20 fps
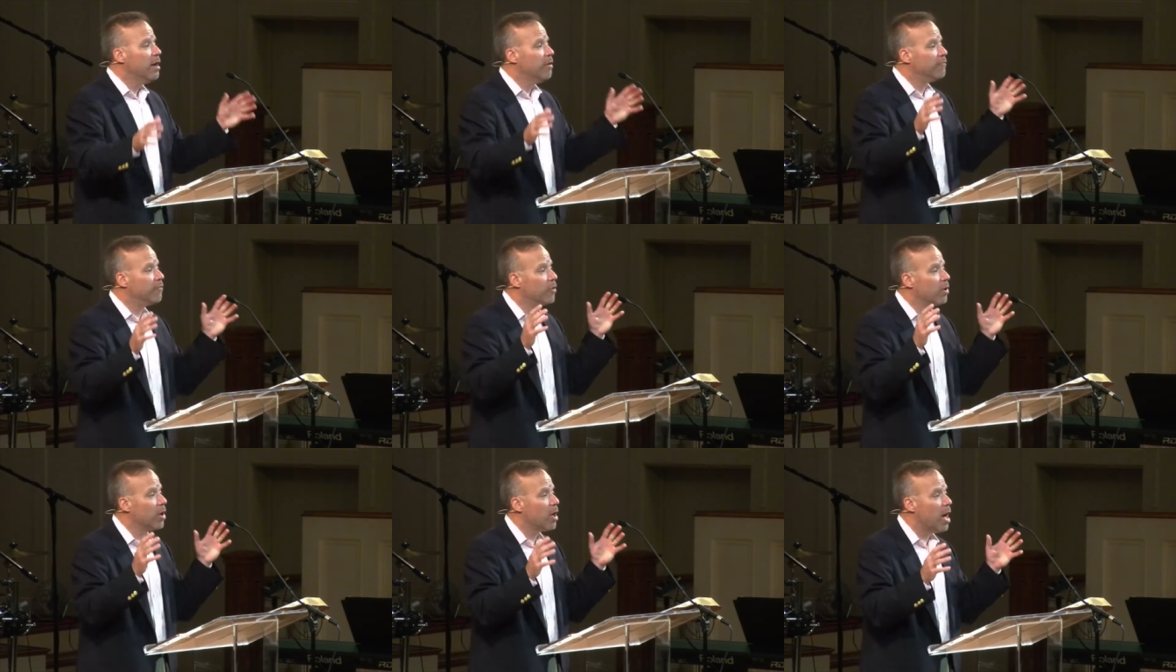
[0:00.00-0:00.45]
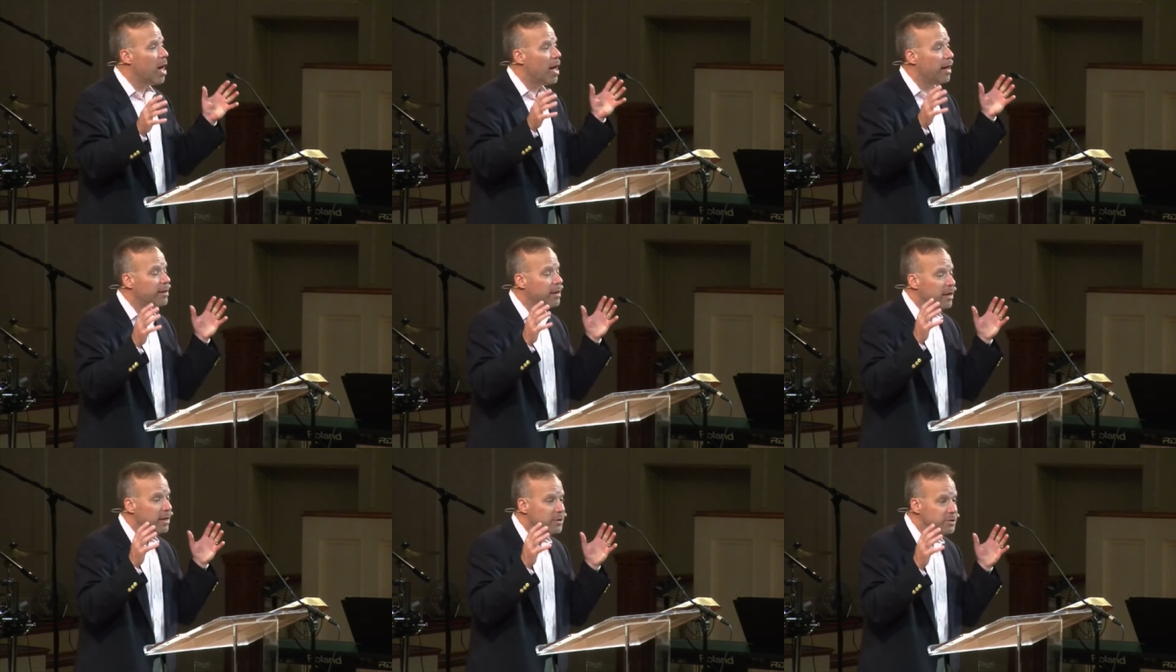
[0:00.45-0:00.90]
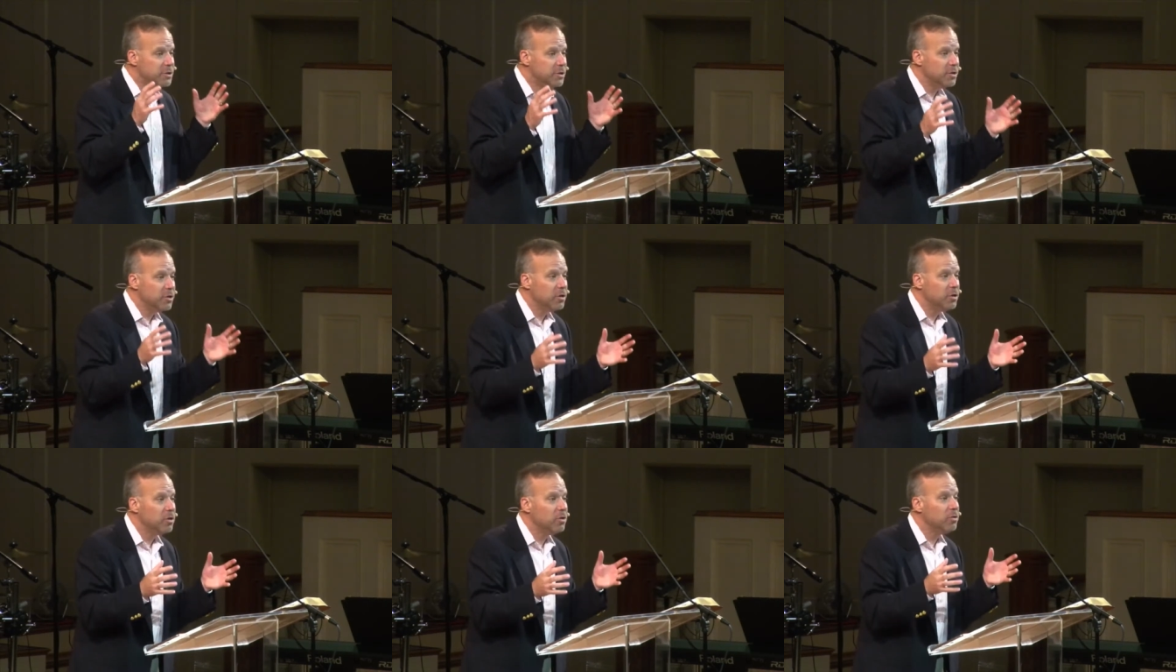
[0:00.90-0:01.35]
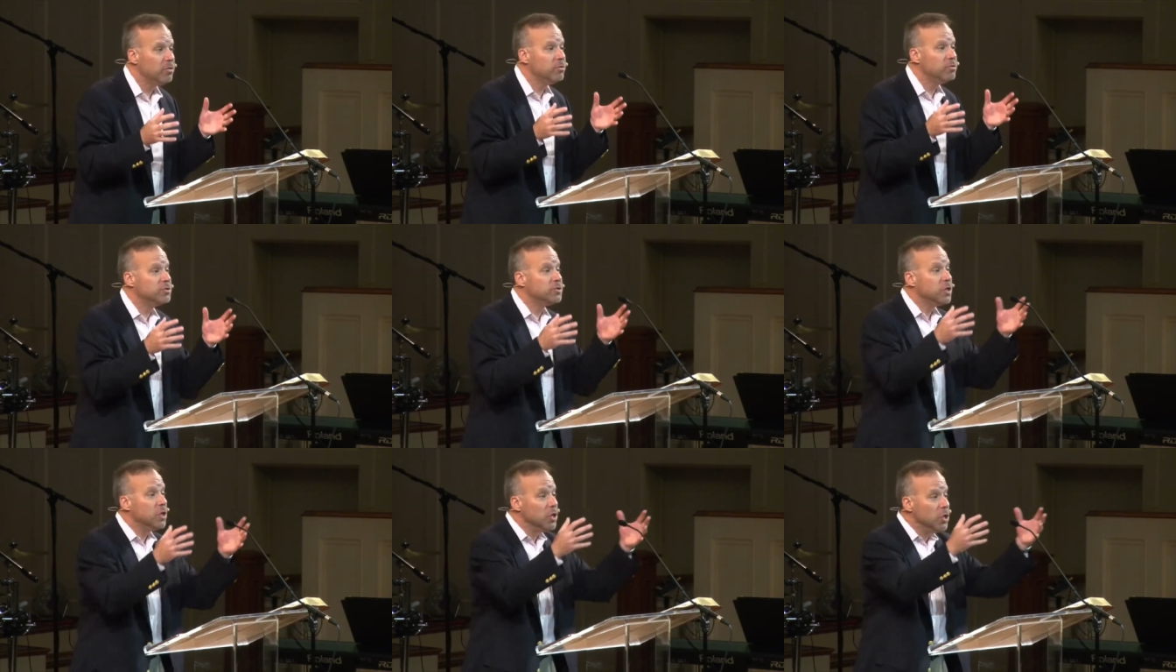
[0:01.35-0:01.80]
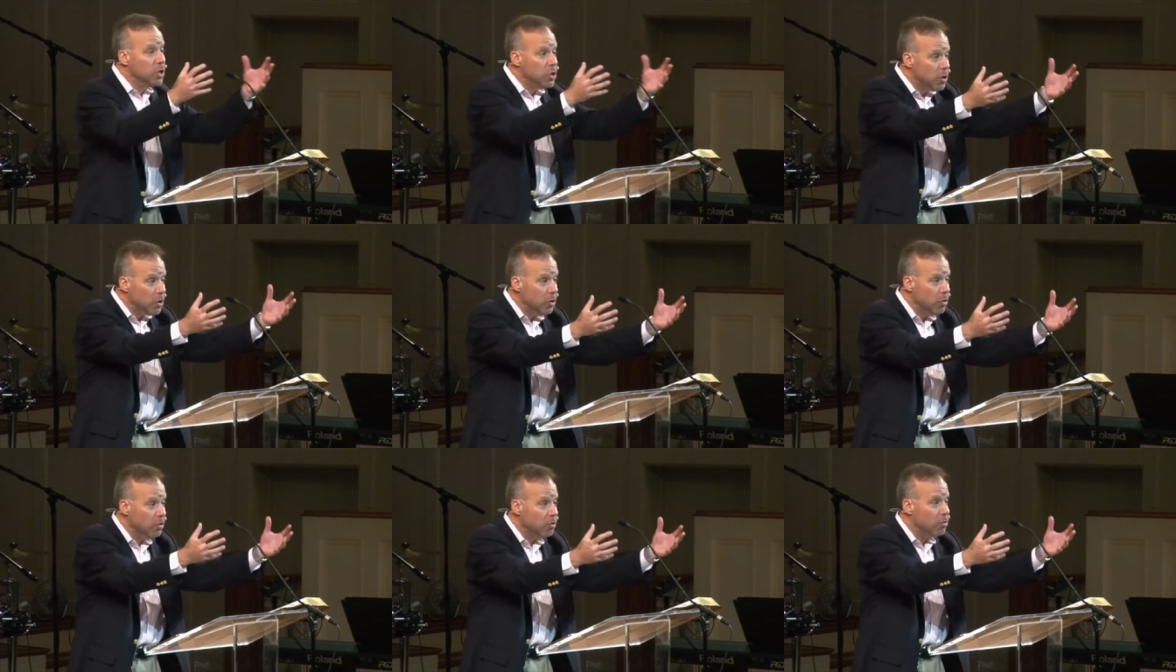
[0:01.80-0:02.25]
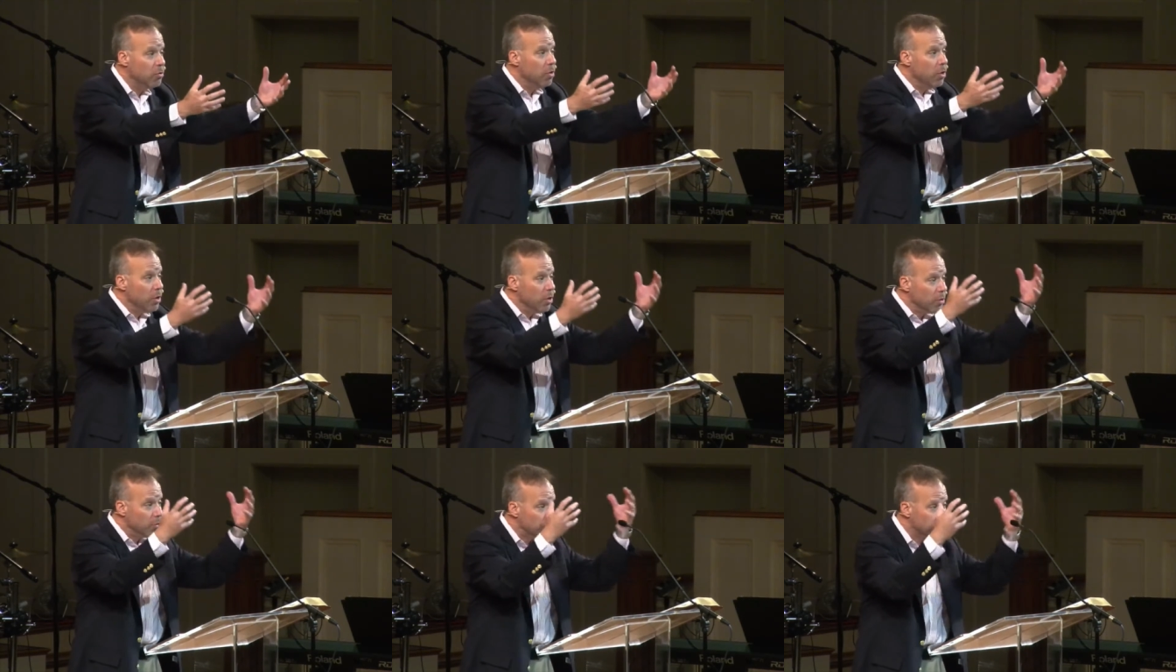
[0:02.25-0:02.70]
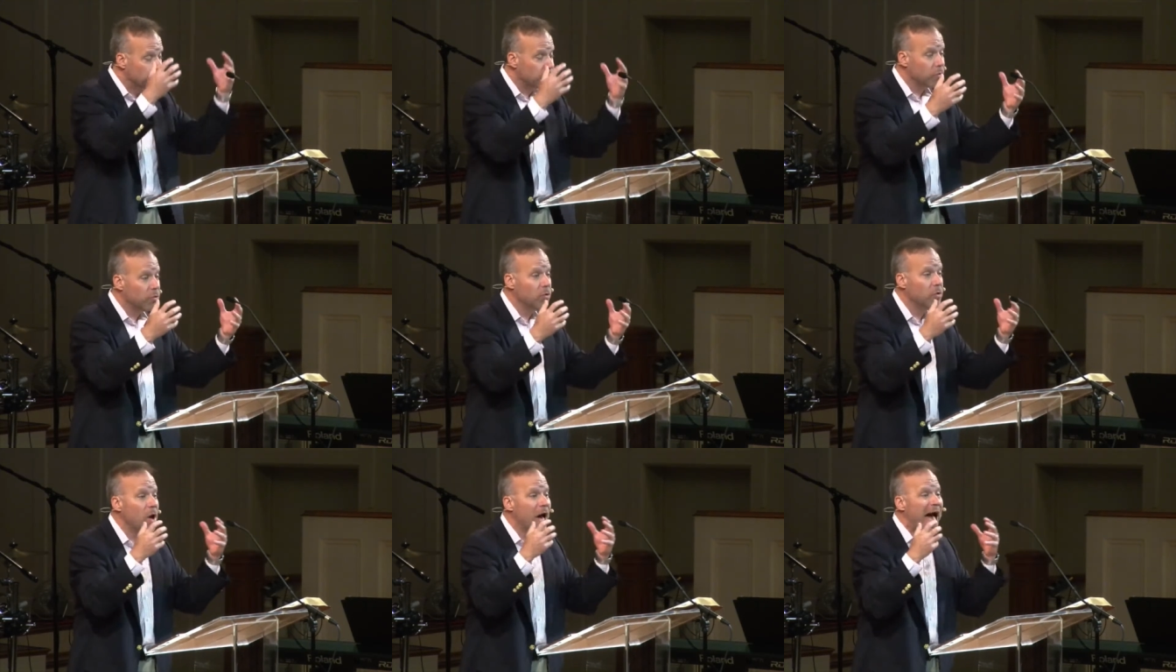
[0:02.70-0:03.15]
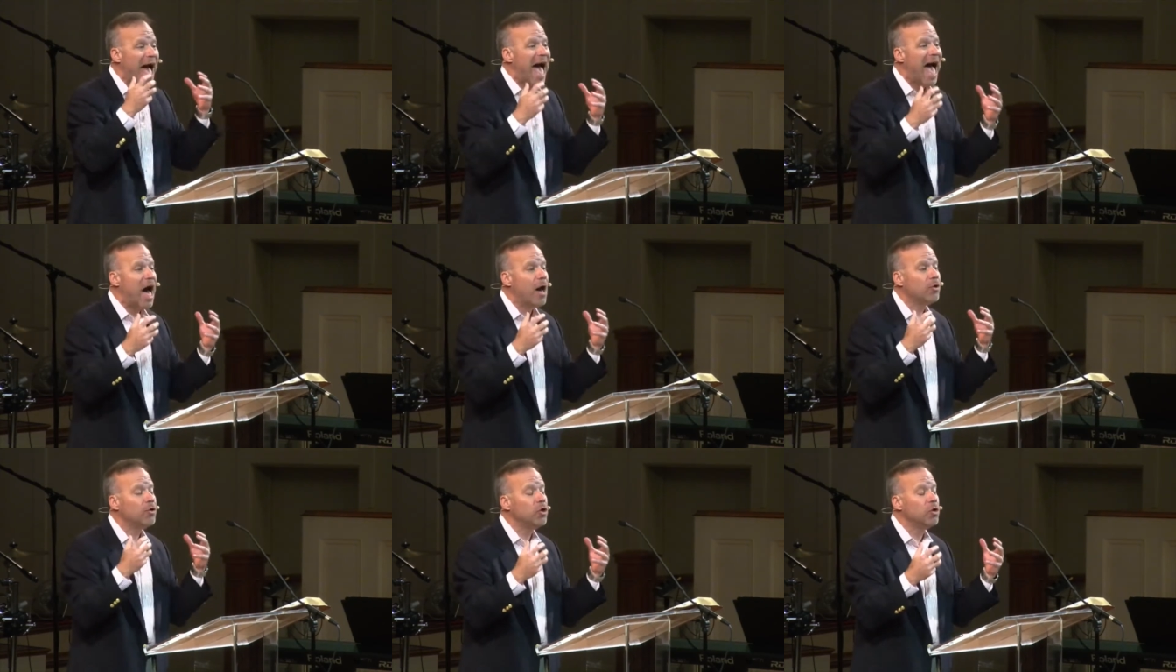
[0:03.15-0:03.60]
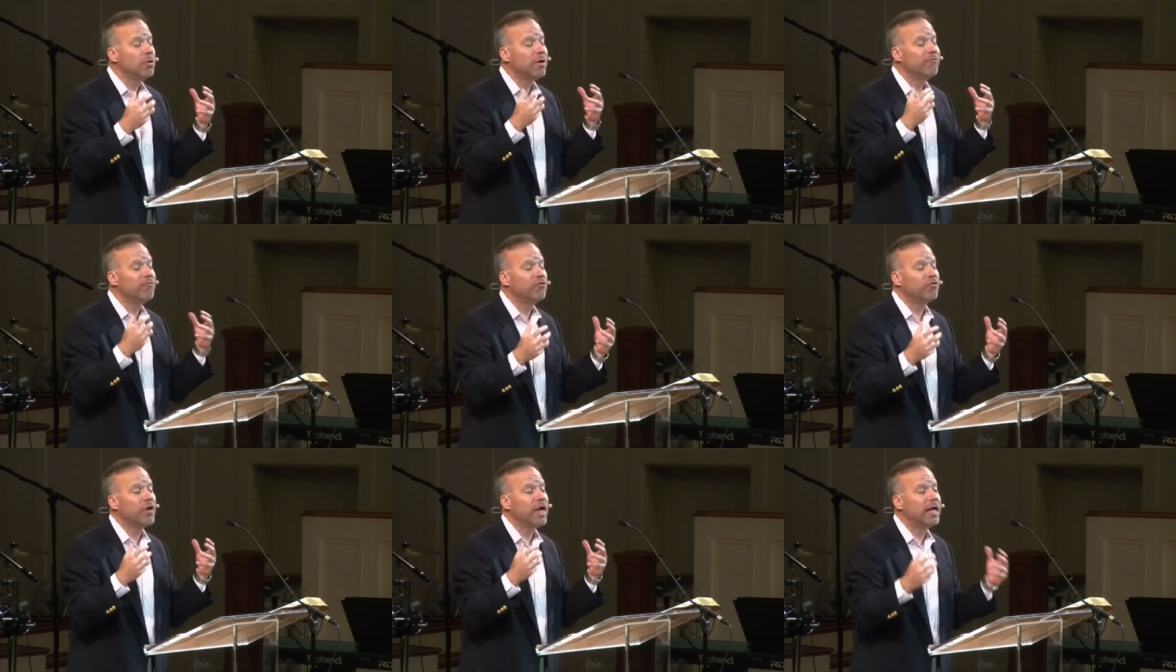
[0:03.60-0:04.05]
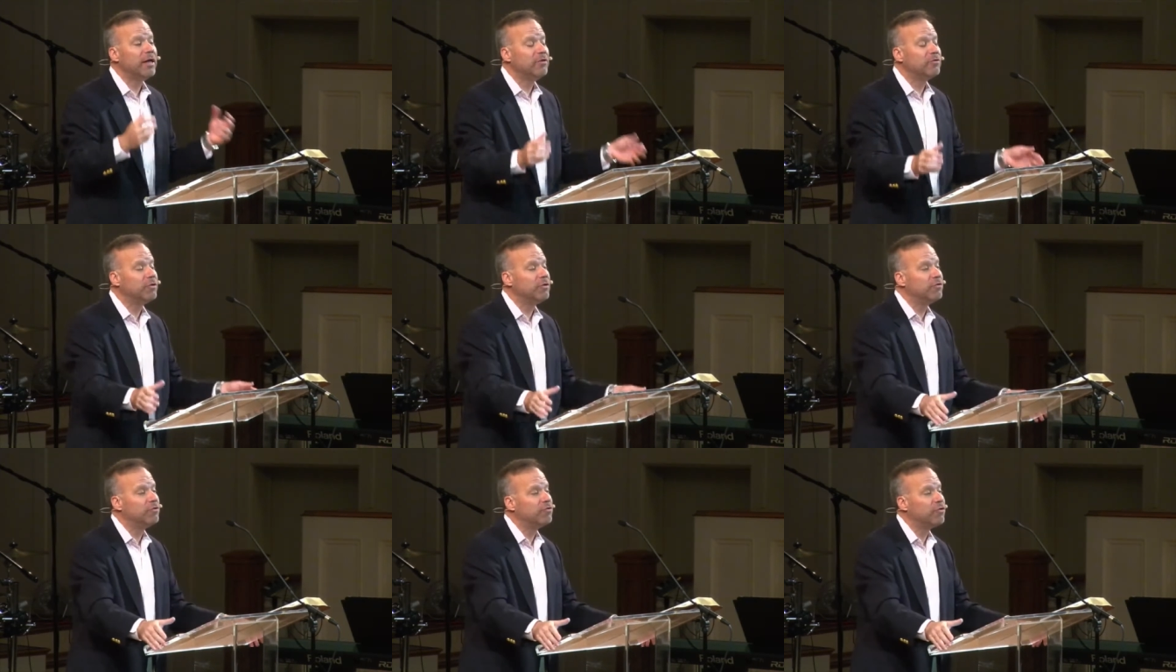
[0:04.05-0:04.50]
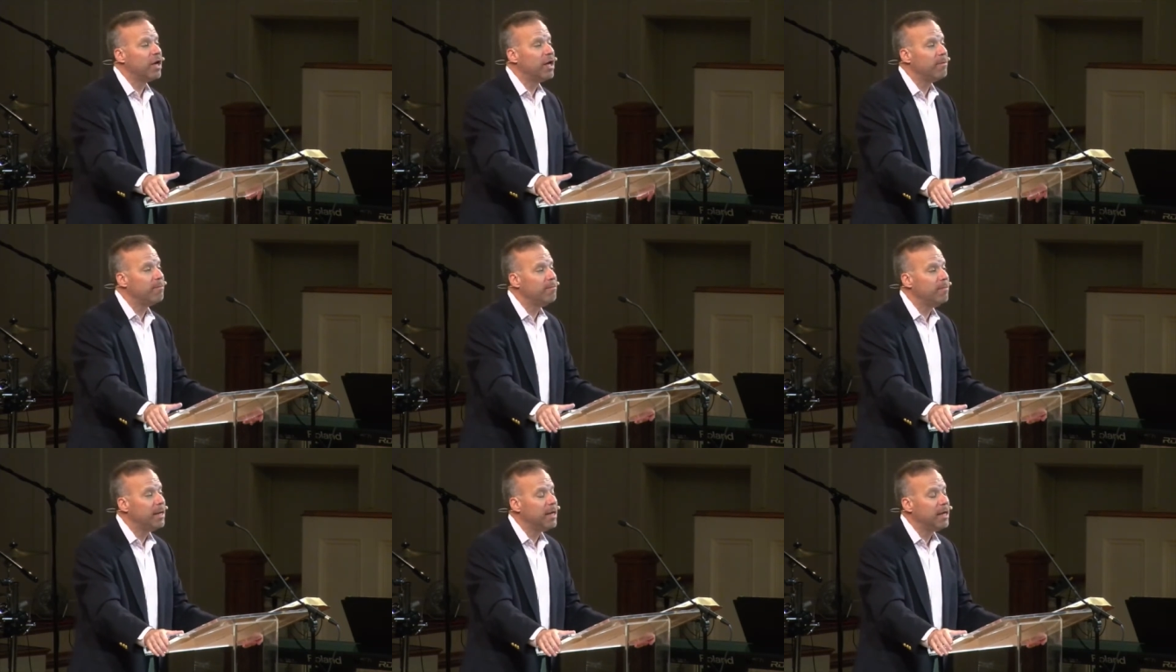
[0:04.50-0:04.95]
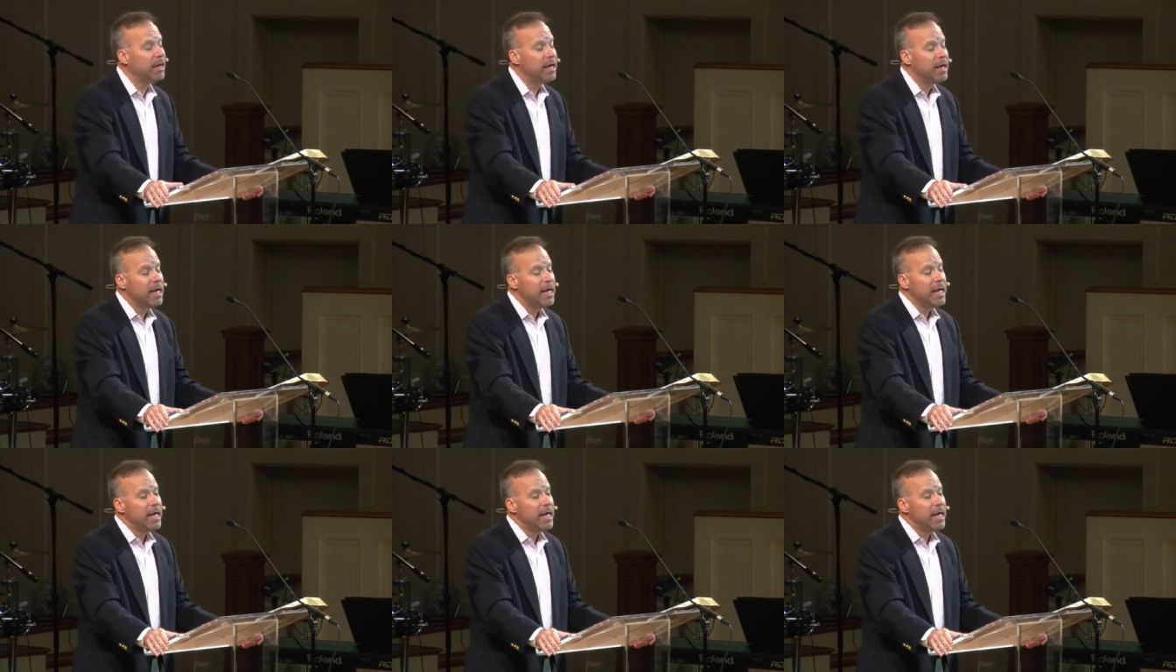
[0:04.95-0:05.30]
for God to use you through how you have changed and shaped me,